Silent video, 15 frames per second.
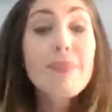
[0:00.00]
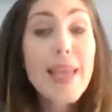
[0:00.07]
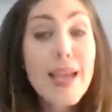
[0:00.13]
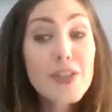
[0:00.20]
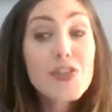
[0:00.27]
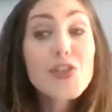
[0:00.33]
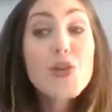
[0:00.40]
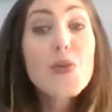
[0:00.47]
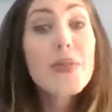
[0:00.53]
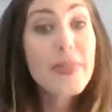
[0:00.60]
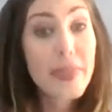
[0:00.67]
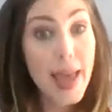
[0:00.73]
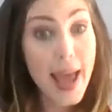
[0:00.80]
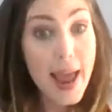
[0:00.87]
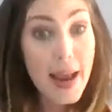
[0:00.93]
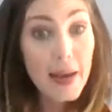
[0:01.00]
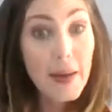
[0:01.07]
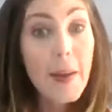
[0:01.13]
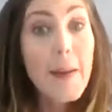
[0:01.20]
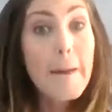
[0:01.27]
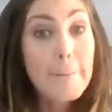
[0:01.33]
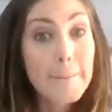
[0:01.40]
And so then,
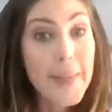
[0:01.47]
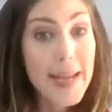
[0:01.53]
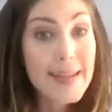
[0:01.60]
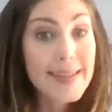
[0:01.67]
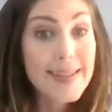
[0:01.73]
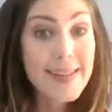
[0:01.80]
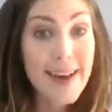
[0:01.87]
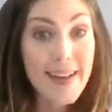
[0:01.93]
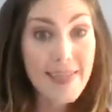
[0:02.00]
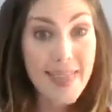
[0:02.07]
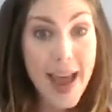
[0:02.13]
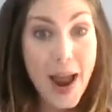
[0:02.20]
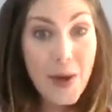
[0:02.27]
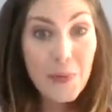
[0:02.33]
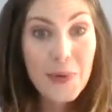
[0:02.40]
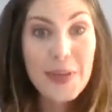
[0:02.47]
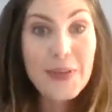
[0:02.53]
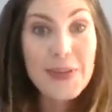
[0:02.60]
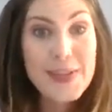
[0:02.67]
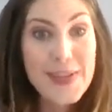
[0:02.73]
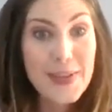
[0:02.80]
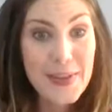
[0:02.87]
based on that, we
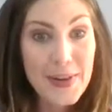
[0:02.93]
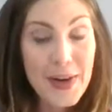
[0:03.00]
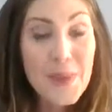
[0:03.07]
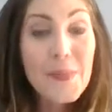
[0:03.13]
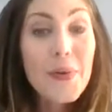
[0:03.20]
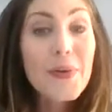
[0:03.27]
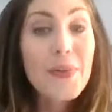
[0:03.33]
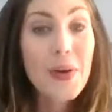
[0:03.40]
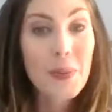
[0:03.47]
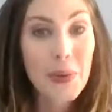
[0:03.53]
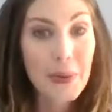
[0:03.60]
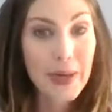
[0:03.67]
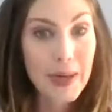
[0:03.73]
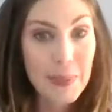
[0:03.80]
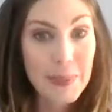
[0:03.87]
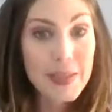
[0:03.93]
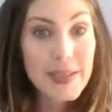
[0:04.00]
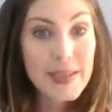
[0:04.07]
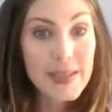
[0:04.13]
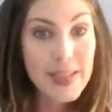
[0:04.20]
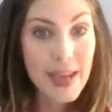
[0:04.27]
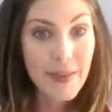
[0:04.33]
looked at the number that we were able to
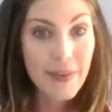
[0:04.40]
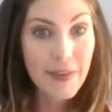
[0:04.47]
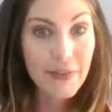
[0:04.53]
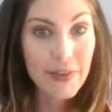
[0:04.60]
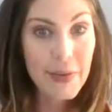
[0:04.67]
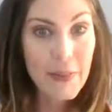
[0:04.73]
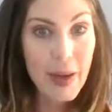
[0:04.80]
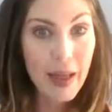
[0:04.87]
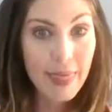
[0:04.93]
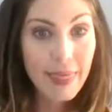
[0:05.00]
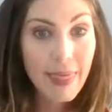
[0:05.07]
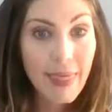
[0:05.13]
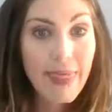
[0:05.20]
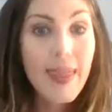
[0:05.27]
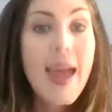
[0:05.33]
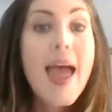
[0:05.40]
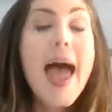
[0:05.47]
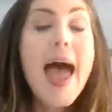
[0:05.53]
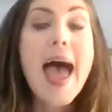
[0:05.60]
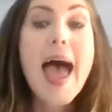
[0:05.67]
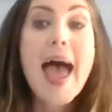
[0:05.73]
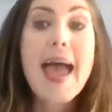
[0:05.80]
save every month,
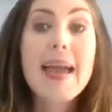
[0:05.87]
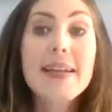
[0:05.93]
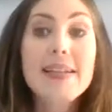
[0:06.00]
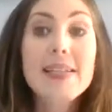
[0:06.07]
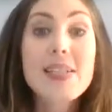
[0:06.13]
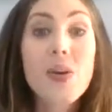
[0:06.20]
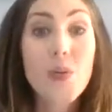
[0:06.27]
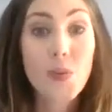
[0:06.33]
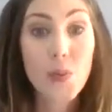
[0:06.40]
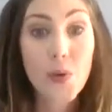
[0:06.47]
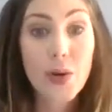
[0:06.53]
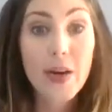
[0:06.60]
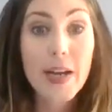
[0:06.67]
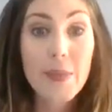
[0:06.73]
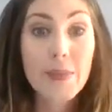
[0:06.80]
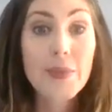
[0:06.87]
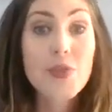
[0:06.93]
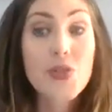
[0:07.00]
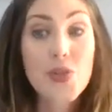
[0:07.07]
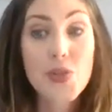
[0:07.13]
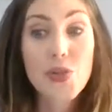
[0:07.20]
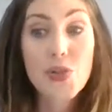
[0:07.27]
and we're able
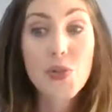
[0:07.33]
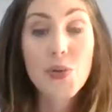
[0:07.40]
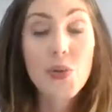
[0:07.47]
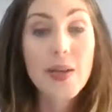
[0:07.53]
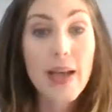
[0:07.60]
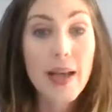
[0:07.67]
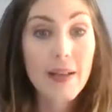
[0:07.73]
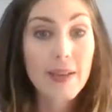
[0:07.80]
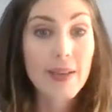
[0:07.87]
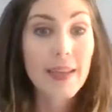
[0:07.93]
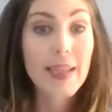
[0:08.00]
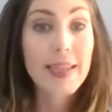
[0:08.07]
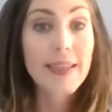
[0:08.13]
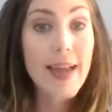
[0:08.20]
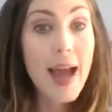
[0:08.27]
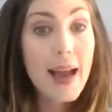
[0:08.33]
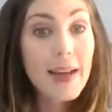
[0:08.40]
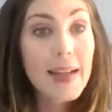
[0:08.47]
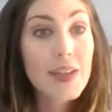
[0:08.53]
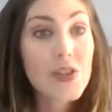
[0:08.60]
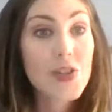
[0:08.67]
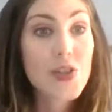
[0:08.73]
to calculate that
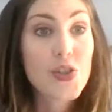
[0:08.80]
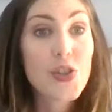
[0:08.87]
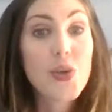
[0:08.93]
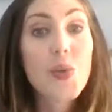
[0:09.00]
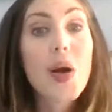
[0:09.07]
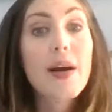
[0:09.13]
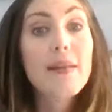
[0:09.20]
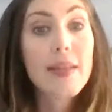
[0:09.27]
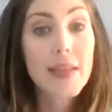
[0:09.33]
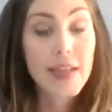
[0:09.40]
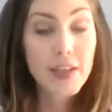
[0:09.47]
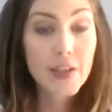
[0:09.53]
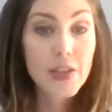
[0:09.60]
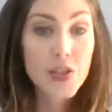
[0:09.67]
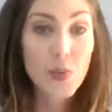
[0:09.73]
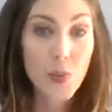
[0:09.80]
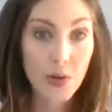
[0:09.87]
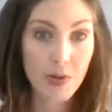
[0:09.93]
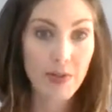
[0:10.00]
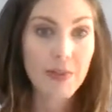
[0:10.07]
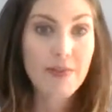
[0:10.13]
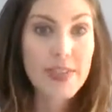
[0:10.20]
into a year's
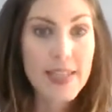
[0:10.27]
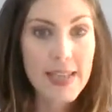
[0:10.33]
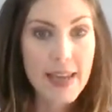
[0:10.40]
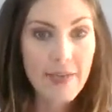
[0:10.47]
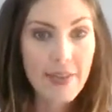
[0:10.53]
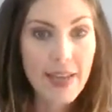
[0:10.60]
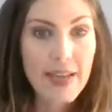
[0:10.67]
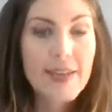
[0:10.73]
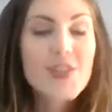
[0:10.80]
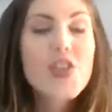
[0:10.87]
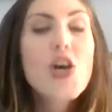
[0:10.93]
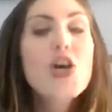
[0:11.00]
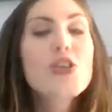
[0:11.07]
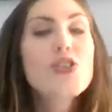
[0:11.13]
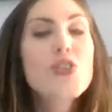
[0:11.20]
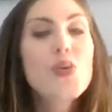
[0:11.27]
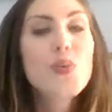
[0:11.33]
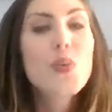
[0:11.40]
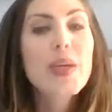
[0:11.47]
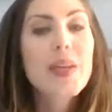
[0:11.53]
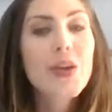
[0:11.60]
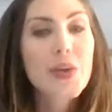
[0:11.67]
worth of savings. So
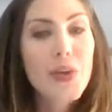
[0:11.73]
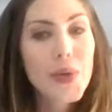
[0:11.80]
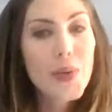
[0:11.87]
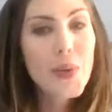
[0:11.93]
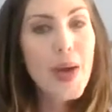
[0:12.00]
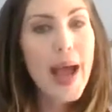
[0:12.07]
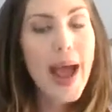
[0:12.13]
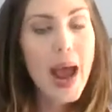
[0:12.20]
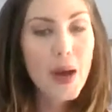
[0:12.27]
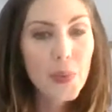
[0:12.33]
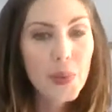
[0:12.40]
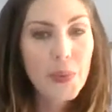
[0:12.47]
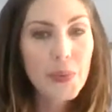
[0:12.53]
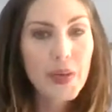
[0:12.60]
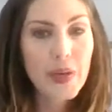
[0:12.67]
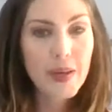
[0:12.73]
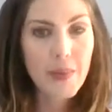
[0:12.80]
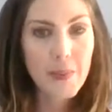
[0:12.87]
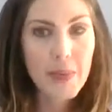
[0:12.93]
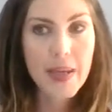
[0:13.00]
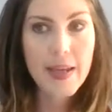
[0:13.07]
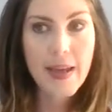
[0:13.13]
we knew how we were going to
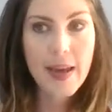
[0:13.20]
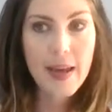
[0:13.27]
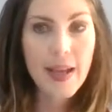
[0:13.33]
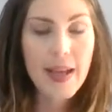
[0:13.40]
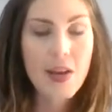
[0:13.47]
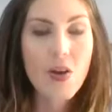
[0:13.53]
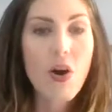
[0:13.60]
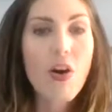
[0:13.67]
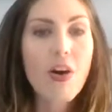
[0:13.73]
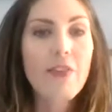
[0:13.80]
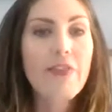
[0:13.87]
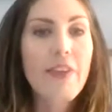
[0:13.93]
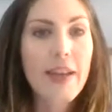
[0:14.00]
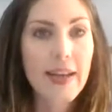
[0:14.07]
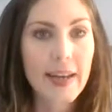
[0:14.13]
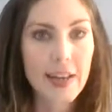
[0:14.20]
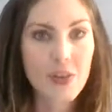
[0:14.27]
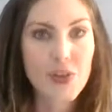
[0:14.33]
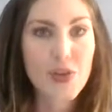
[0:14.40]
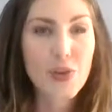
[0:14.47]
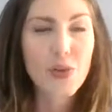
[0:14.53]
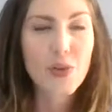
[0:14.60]
be hitting our
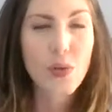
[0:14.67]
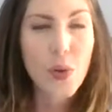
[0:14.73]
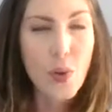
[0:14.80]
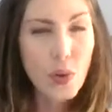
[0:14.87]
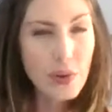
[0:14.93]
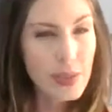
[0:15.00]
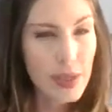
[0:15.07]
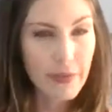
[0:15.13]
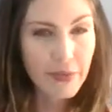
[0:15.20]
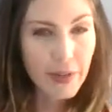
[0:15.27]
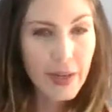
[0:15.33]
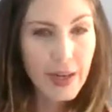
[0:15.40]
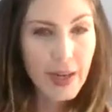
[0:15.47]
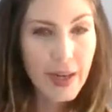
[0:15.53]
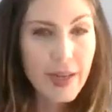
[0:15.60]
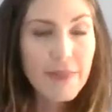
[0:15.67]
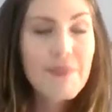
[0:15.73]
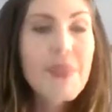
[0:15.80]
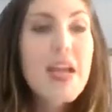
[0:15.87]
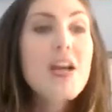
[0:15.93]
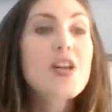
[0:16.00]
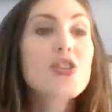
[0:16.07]
financial goals every year.
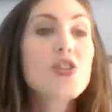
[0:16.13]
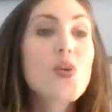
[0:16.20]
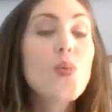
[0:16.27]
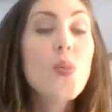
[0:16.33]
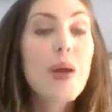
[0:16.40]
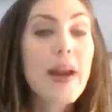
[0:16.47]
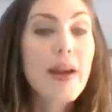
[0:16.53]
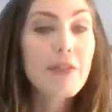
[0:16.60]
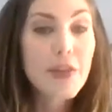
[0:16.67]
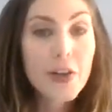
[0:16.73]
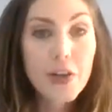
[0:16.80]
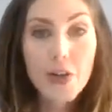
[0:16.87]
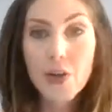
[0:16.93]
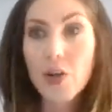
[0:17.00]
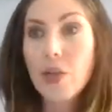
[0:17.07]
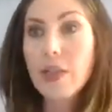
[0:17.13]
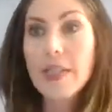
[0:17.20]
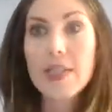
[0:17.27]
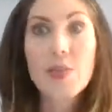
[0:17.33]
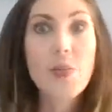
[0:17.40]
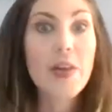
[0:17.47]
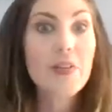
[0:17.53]
So whatever your goal
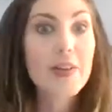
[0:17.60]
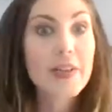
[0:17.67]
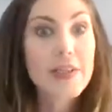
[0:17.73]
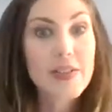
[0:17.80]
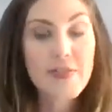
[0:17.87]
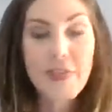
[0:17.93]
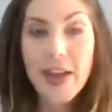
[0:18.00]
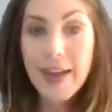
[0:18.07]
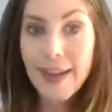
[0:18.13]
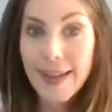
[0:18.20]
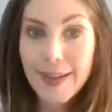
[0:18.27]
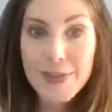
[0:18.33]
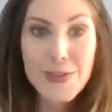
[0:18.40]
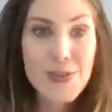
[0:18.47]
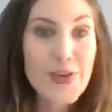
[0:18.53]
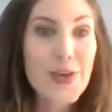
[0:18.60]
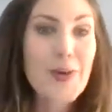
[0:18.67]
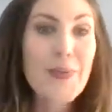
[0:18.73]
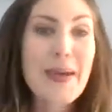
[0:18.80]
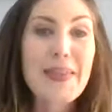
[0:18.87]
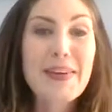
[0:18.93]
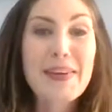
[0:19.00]
is, whether it's financial,
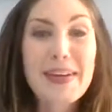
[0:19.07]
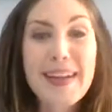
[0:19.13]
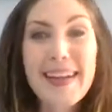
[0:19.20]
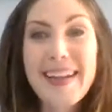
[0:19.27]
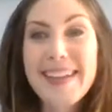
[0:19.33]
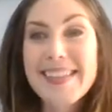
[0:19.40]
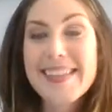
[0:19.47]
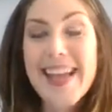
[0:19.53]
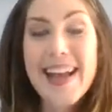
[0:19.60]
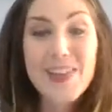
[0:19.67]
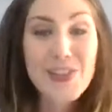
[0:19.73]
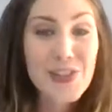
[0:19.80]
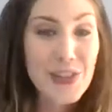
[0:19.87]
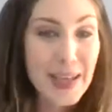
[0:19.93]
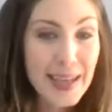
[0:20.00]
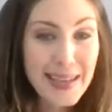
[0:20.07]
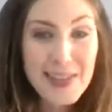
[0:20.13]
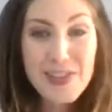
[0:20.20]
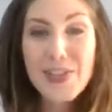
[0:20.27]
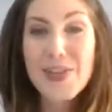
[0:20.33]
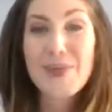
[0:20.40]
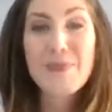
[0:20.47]
whether it's
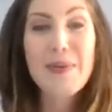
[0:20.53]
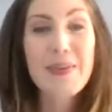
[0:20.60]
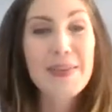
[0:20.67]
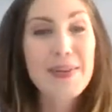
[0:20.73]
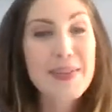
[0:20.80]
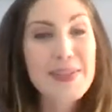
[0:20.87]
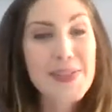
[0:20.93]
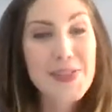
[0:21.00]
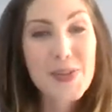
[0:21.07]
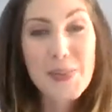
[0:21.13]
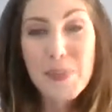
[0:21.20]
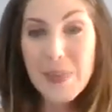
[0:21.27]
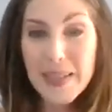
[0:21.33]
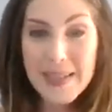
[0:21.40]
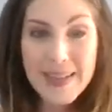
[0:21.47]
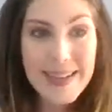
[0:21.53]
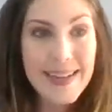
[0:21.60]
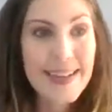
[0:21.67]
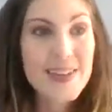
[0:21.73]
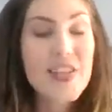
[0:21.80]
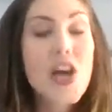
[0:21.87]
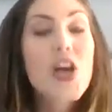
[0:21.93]
education, whether it's your
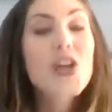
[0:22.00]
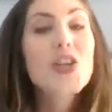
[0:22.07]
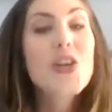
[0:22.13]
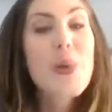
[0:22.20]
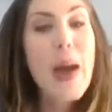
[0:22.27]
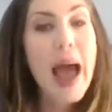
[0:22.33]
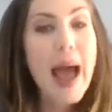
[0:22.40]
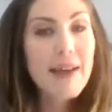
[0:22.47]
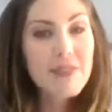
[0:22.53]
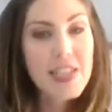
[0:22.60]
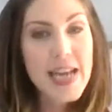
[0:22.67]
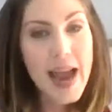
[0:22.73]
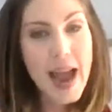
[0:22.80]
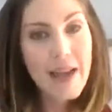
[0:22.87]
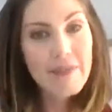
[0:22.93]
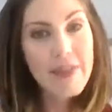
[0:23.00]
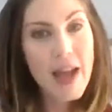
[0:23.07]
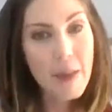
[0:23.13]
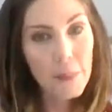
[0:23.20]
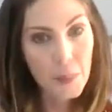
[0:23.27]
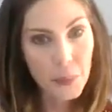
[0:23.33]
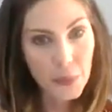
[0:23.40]
business, you have to have
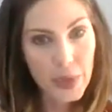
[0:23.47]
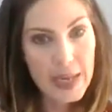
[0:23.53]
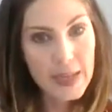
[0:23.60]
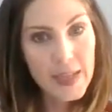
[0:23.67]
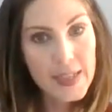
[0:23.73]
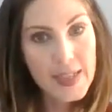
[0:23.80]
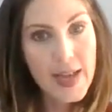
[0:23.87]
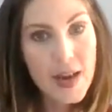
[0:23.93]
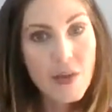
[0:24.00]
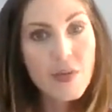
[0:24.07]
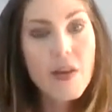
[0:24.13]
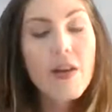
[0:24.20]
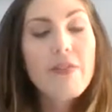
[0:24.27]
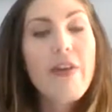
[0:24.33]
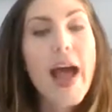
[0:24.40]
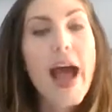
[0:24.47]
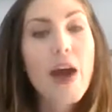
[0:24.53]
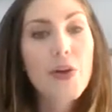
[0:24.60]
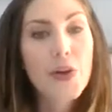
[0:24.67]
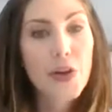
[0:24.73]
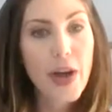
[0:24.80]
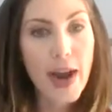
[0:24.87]
that breakdown of how
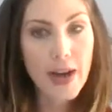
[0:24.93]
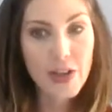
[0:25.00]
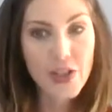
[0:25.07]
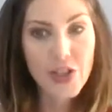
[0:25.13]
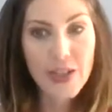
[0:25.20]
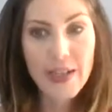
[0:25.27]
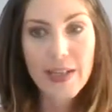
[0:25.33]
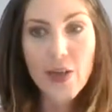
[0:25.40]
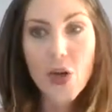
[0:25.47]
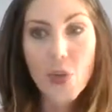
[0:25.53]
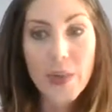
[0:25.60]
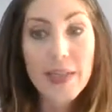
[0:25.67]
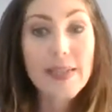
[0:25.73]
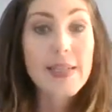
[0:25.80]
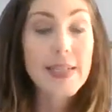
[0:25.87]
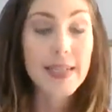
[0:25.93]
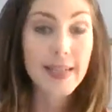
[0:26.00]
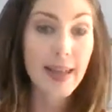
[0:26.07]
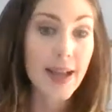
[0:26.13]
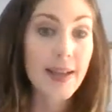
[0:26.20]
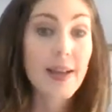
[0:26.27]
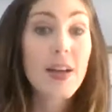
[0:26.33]
you're actually going to
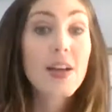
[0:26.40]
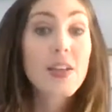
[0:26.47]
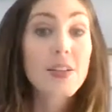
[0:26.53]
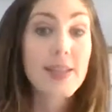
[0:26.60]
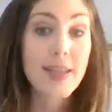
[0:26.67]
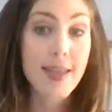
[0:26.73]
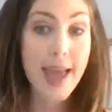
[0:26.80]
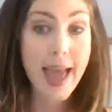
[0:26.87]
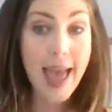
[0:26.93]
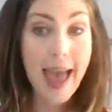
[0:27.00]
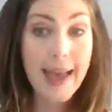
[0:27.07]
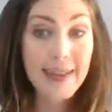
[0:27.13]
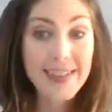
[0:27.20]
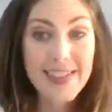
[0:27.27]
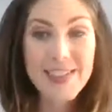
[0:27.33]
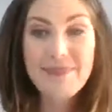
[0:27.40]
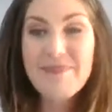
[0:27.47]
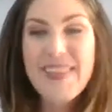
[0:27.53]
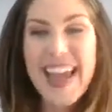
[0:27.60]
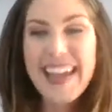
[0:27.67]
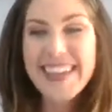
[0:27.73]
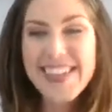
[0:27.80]
get to the end.
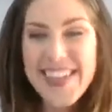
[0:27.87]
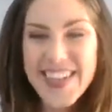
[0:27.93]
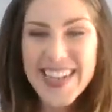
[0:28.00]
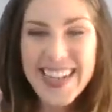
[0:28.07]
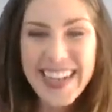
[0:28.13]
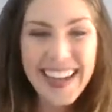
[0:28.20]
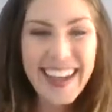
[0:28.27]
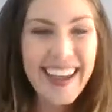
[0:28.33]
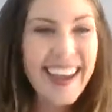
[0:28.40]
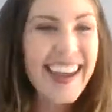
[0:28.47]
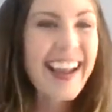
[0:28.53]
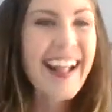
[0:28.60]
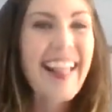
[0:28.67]
Hey, Jeannie.